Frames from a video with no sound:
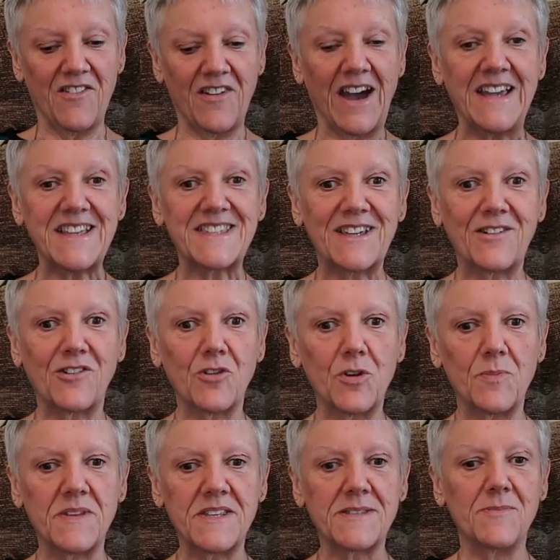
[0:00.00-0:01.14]
Right, so
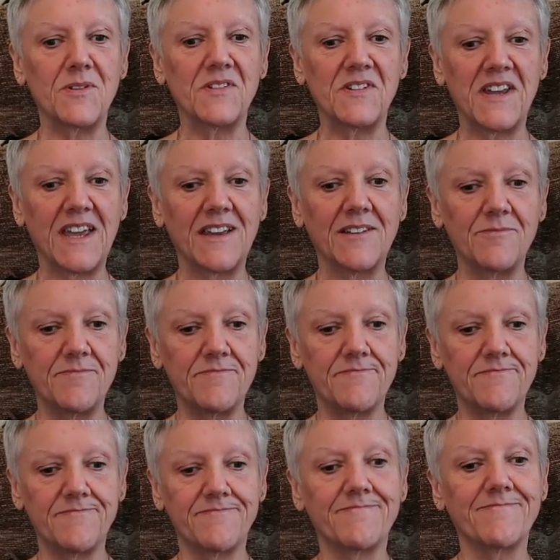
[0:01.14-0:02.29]
group this morning.
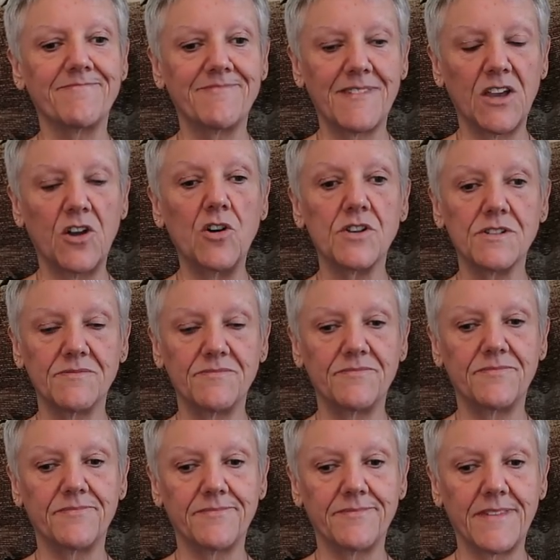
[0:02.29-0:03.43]
Good.
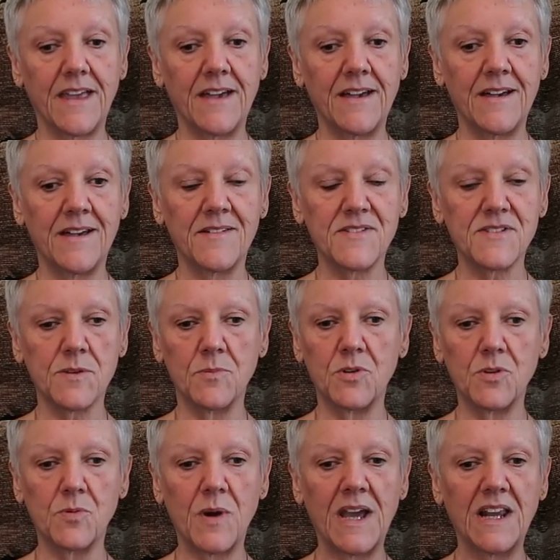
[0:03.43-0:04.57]
Uh, some
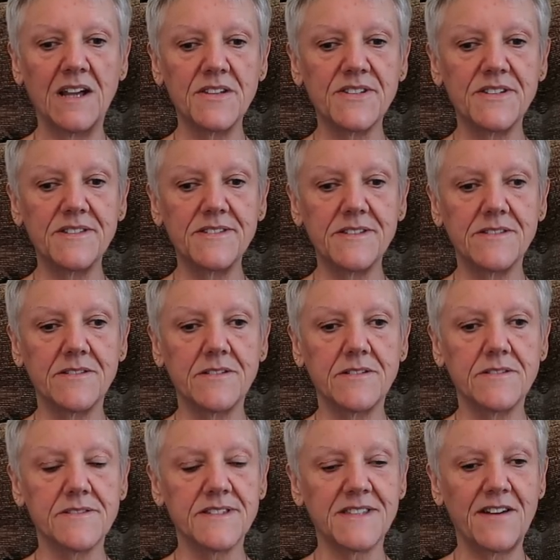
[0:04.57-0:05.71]
good weight losses,
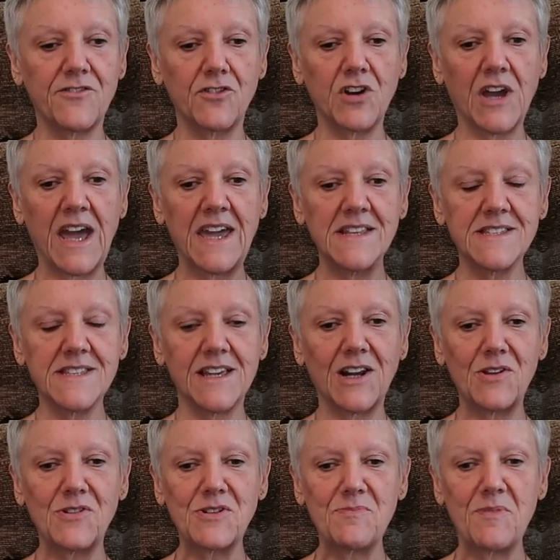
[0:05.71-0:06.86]
several gains,
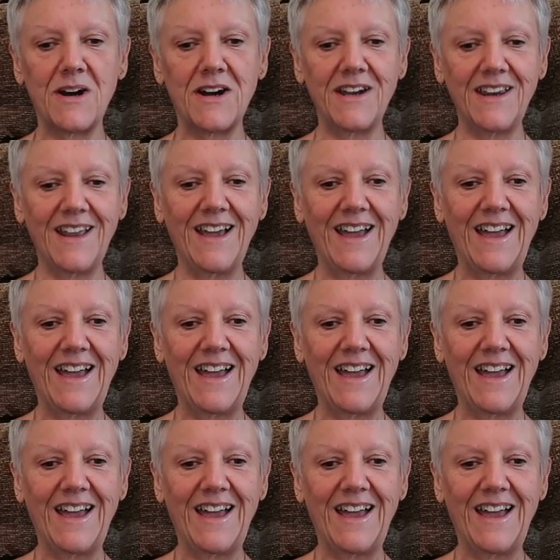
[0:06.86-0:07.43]
including mine.